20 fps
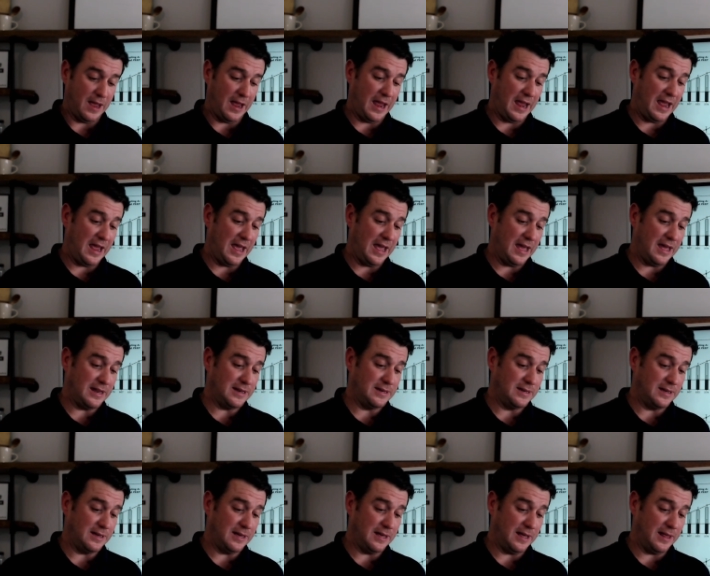
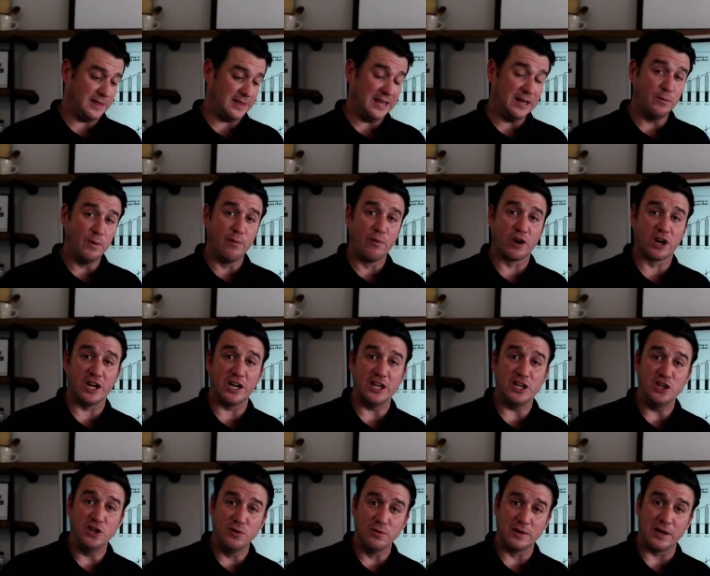And then we were going to
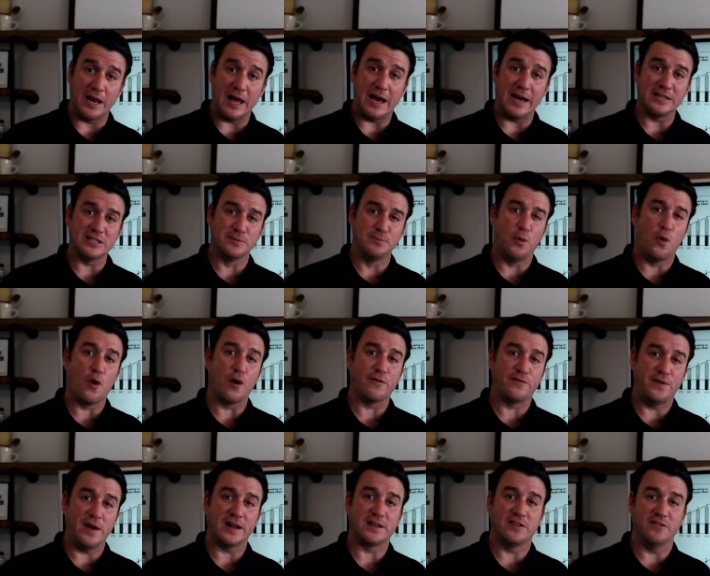utilize more
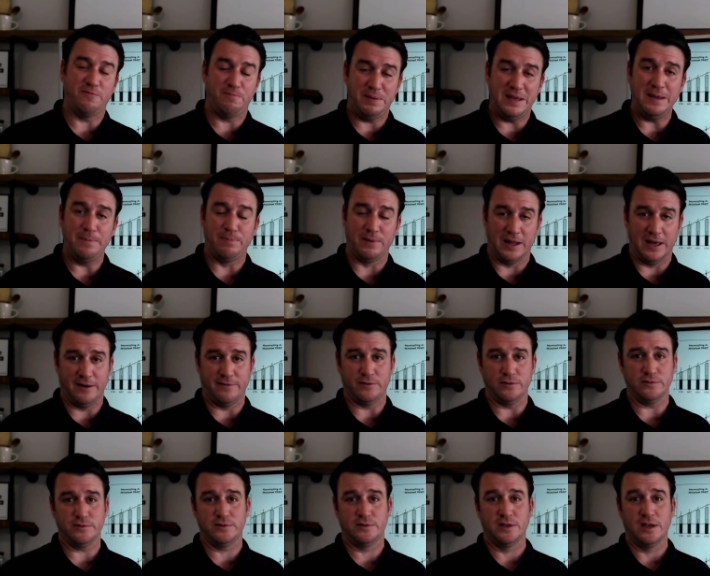effective peep
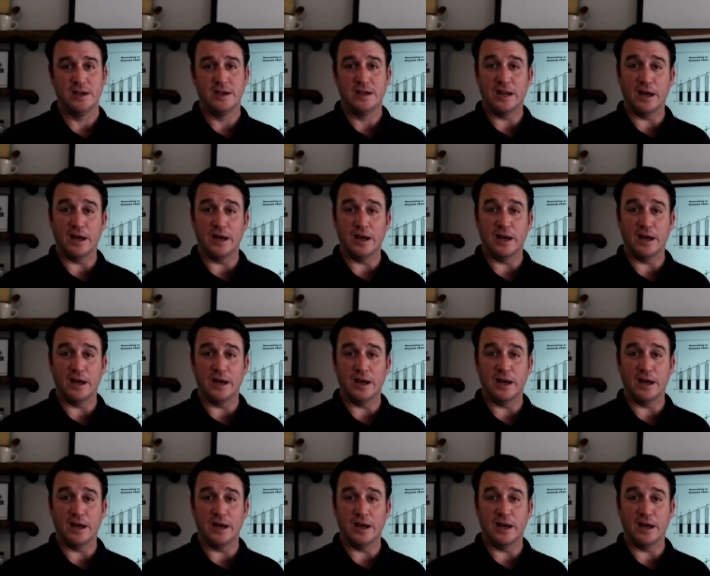levels.